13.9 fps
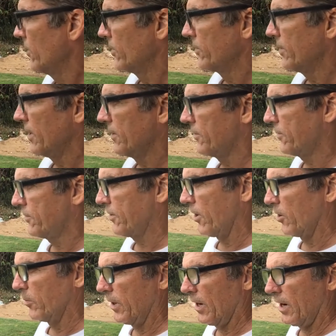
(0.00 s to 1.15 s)
it's not
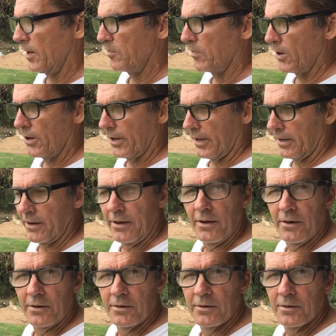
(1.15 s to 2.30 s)
terribly hot burning, you know,
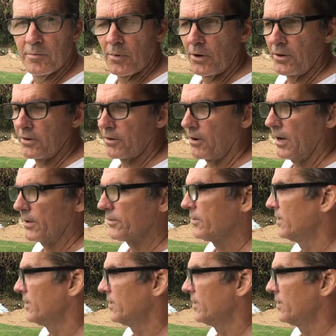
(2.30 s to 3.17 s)
burning the grass.